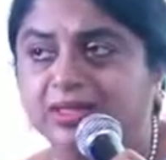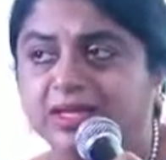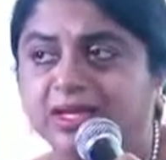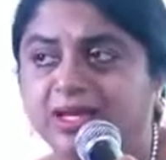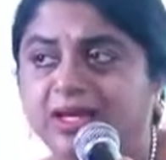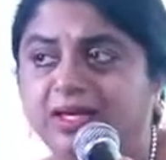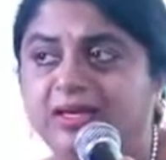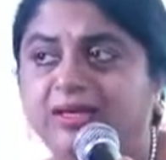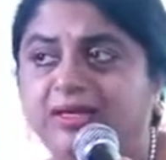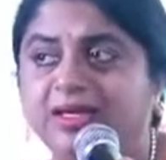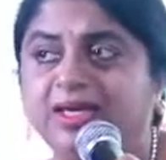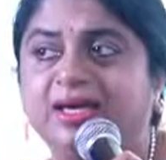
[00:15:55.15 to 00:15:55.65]
They
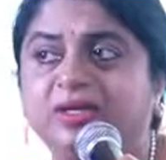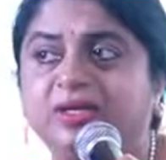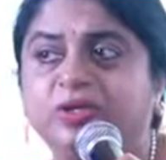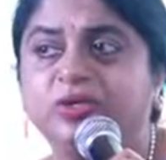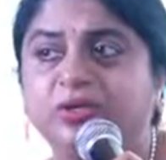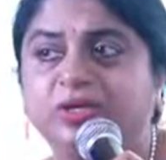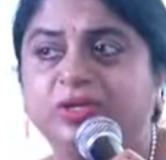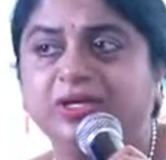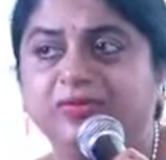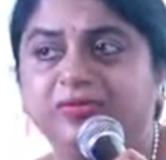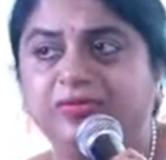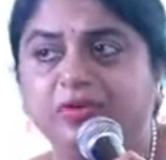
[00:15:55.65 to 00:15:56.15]
are there
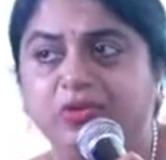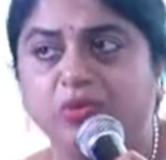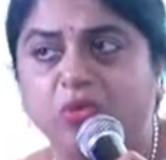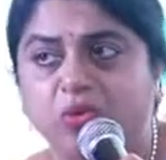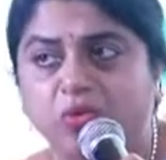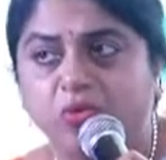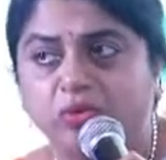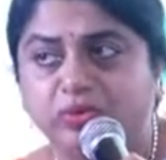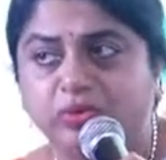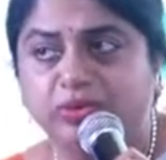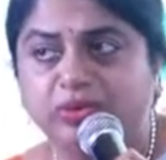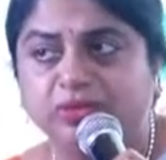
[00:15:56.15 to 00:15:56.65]
to give
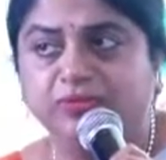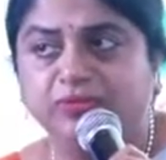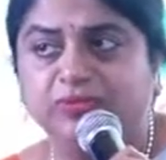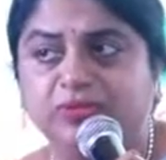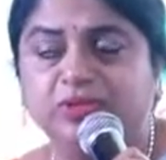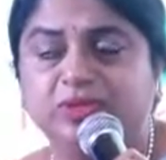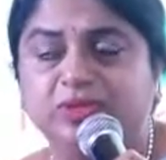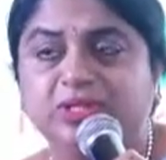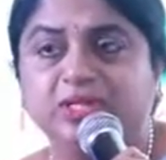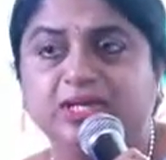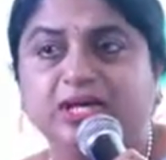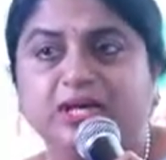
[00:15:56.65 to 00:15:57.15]
loans, if
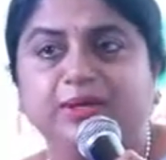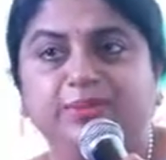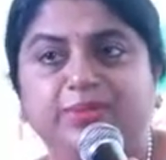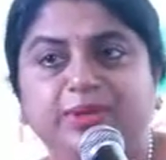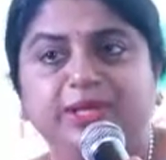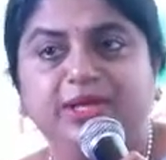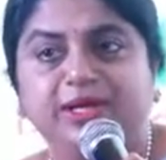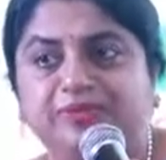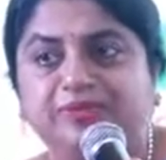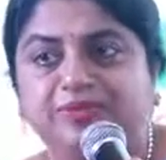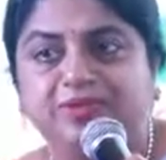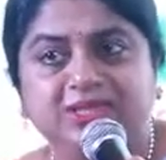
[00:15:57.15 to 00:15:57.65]
you see
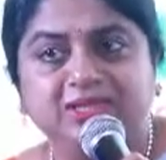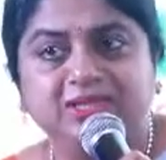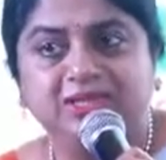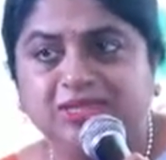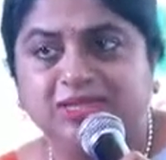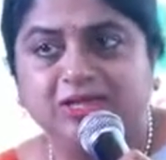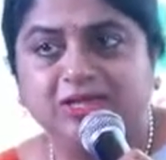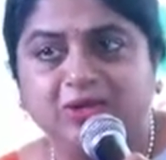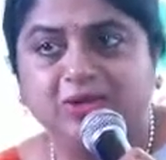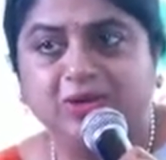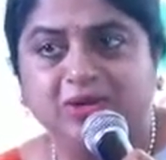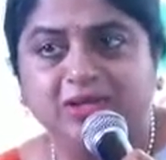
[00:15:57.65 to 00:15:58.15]

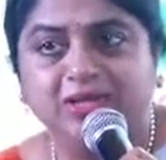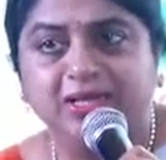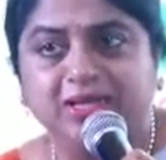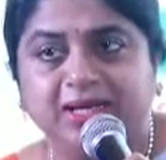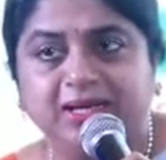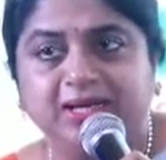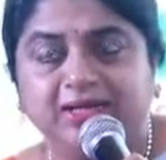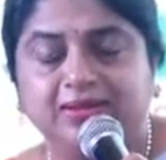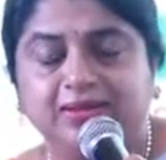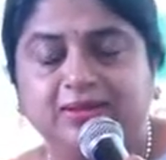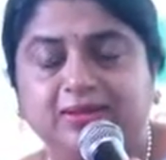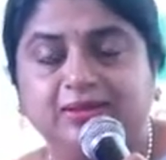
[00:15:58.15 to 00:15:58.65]
NBFCs and all
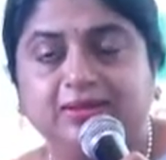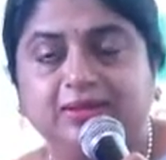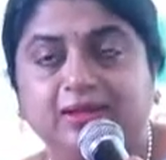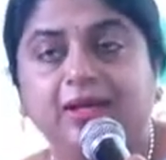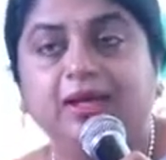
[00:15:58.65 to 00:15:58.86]
that.